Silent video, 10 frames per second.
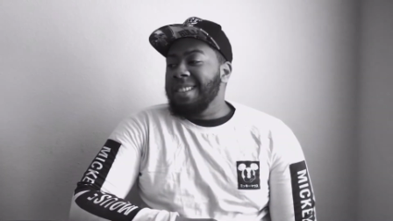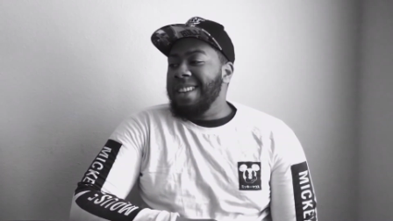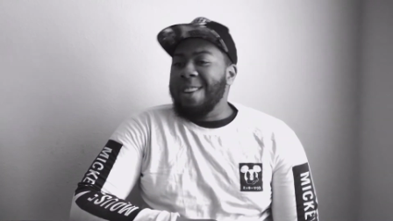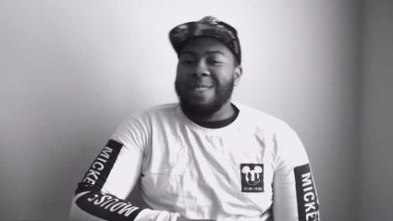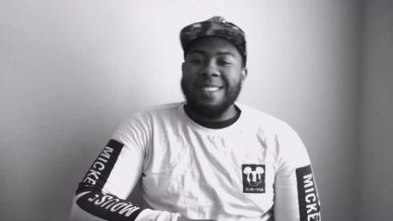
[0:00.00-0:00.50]

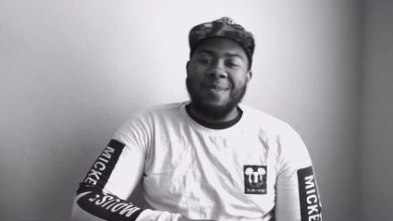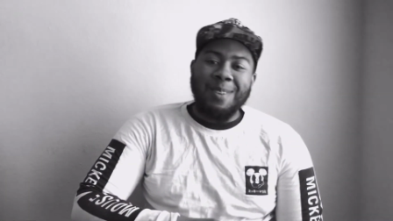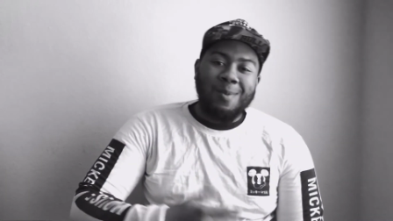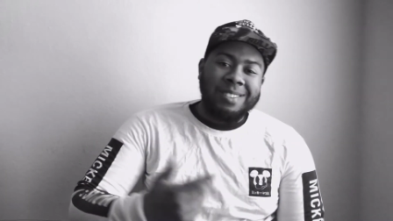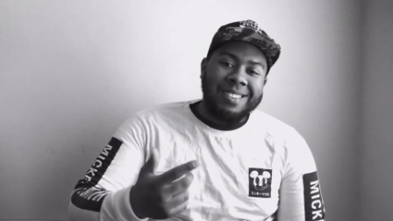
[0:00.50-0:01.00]
Exile
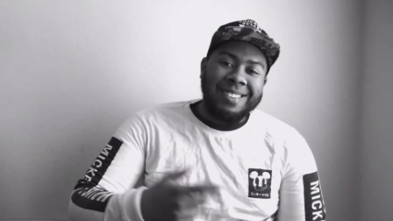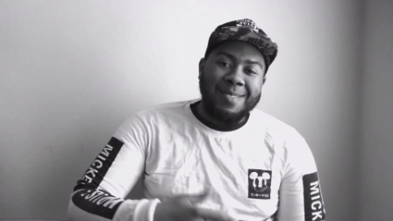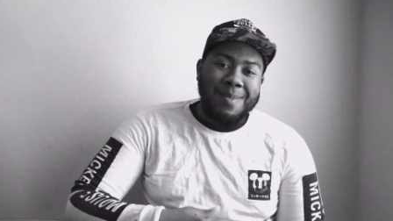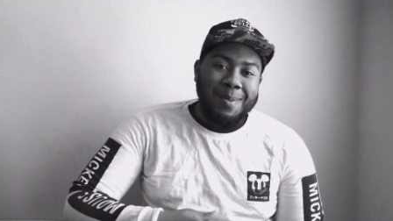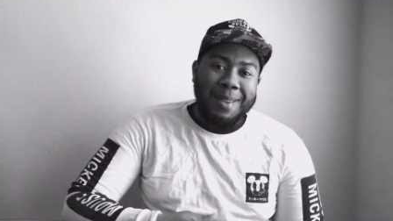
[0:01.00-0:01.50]
TV, what's
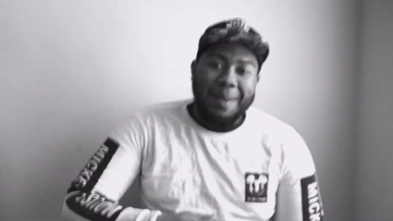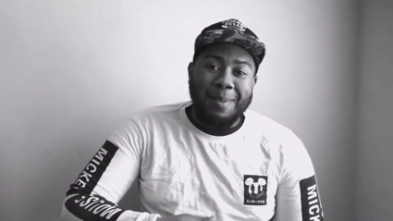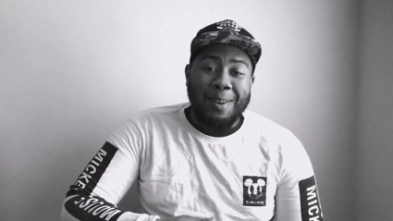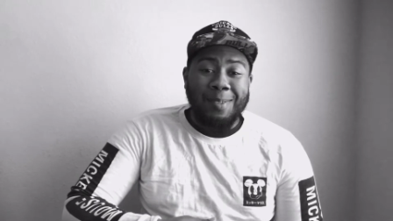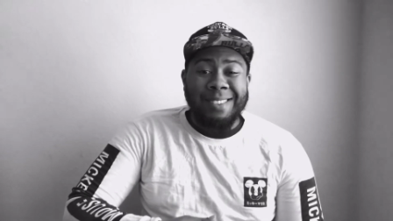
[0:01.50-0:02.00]
good, man? We
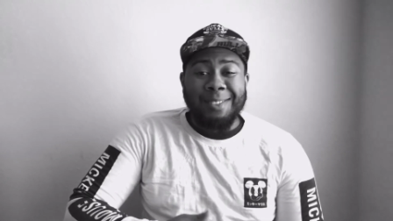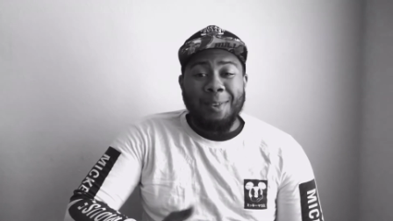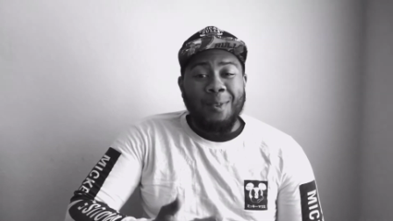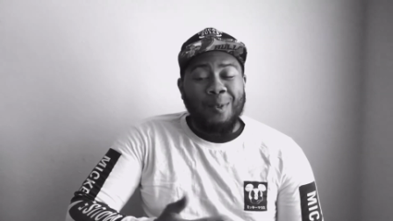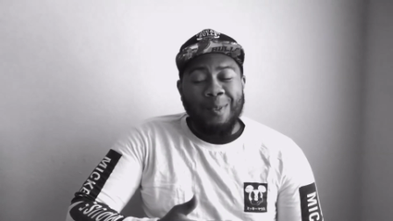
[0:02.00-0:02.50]
coming off this
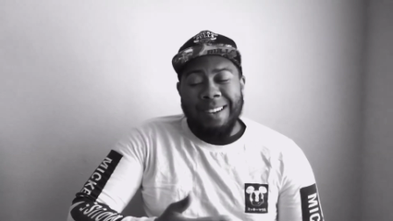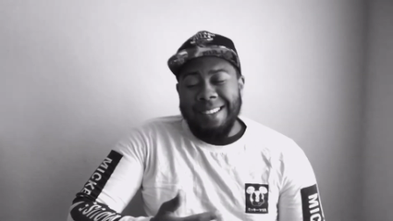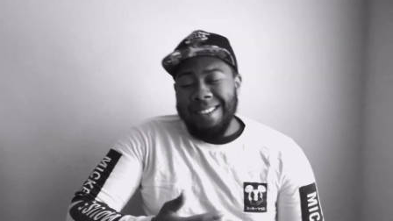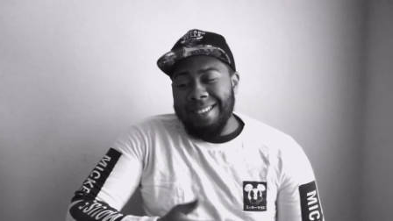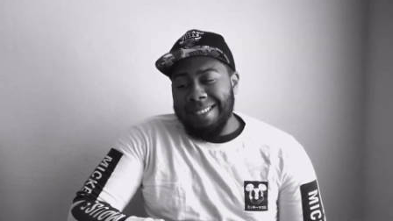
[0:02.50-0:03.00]

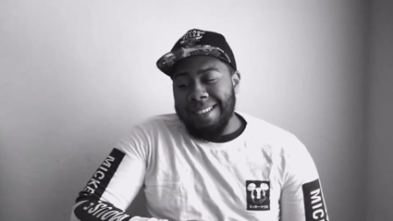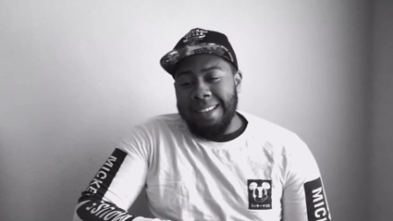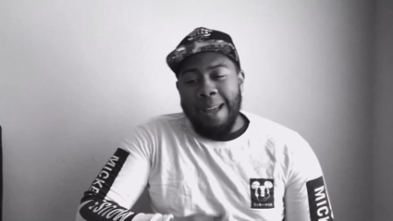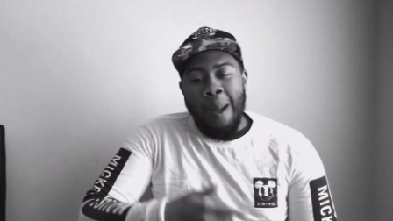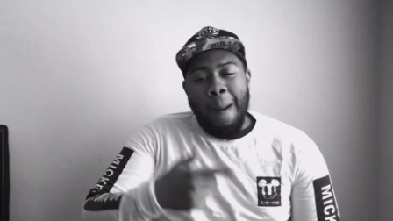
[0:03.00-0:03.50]

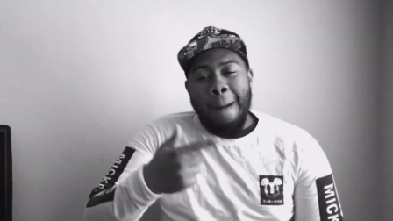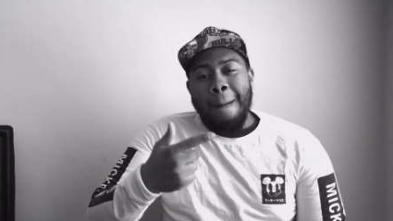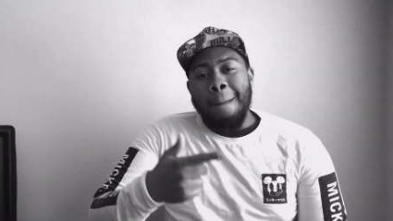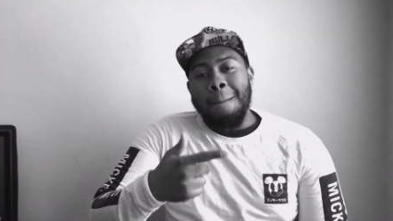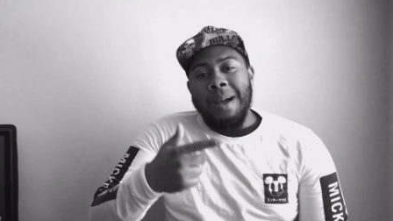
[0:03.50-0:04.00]
crazy
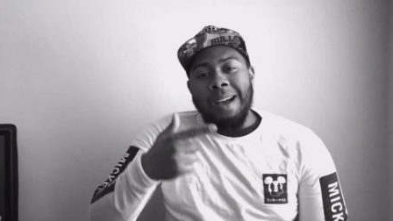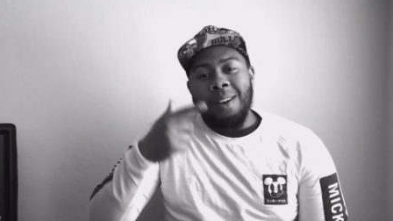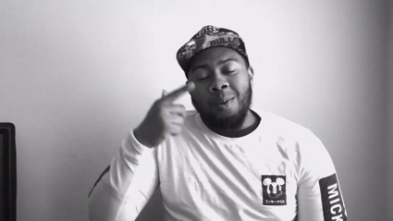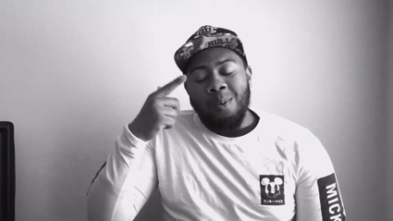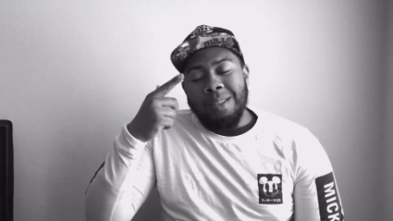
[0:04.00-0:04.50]

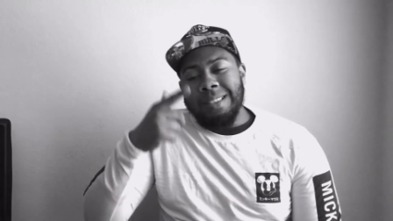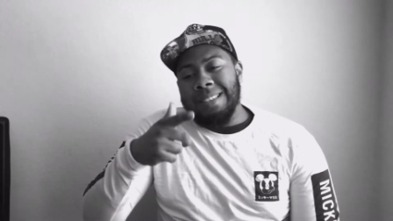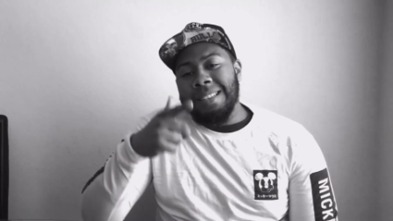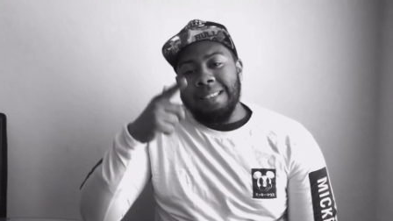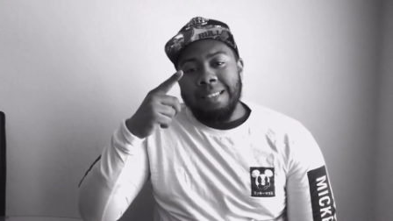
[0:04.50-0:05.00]
battle with
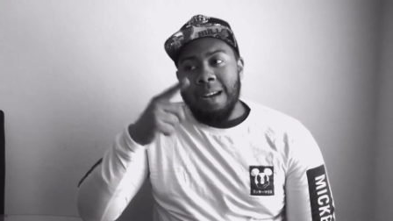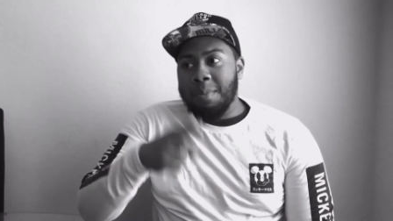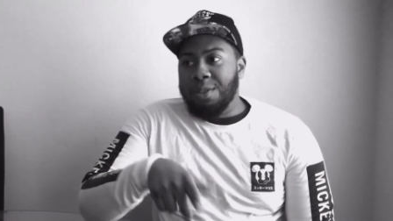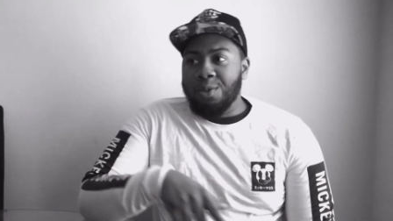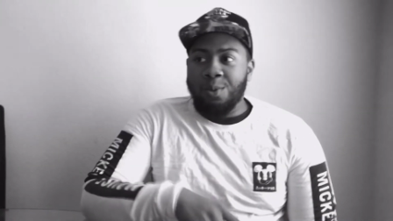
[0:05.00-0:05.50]

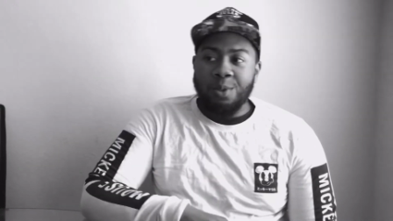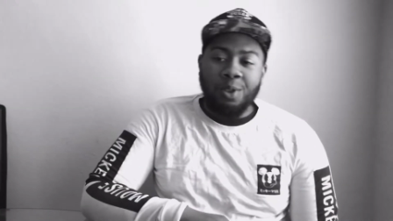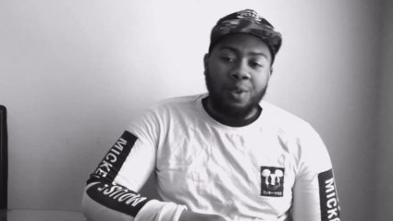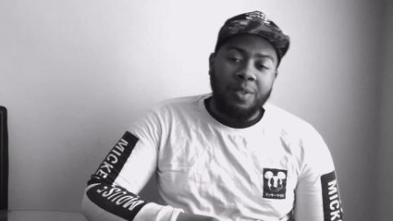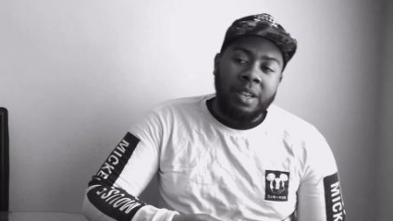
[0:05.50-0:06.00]
T-Top and Tsu
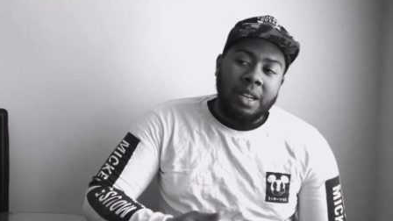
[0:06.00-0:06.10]
Surf.